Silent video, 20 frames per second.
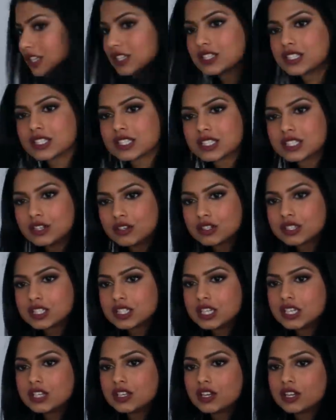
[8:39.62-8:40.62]
he's
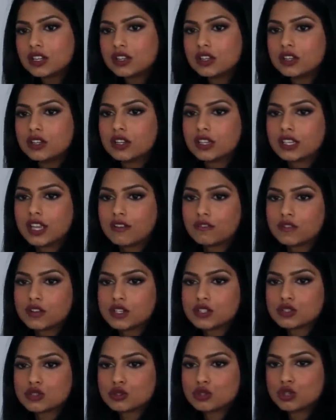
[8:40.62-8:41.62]
seriously Look at that
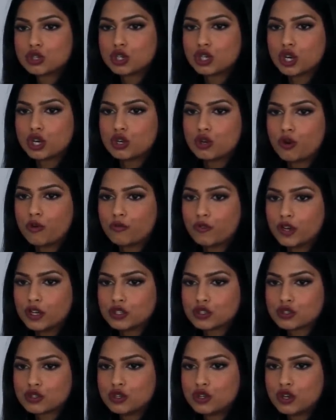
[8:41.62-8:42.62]
face. Look at that little
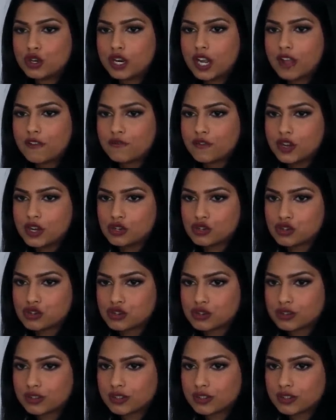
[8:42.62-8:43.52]
face. Look at that face.